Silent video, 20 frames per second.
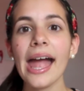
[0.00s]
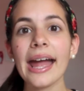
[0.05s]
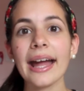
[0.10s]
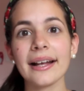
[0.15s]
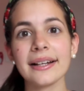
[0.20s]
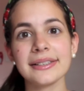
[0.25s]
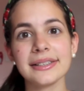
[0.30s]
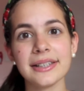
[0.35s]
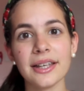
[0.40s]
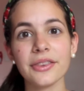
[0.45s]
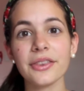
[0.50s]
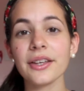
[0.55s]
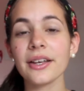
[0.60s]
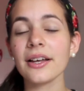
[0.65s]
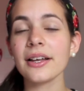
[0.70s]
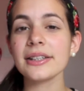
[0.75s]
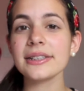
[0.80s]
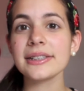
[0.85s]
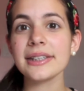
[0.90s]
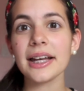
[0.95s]
and
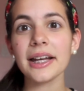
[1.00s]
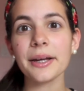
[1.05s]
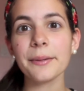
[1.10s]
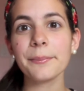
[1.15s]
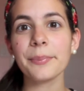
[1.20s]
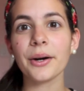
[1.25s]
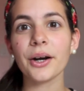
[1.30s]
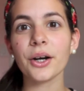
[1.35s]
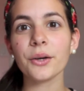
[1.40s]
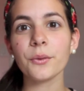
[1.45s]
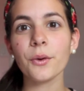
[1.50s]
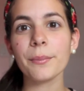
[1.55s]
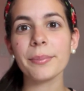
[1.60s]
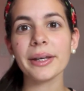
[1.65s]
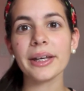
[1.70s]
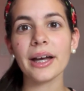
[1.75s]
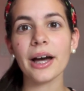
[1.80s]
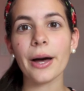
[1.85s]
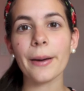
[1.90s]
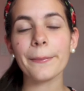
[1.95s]
the second part will
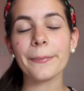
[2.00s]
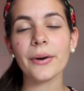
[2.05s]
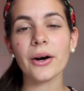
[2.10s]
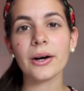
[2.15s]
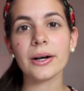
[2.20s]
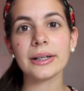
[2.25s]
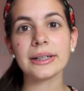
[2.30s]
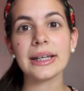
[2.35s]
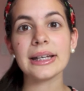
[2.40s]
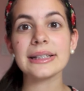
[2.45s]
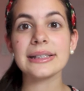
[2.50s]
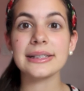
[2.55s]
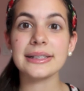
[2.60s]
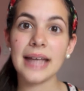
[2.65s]
be up on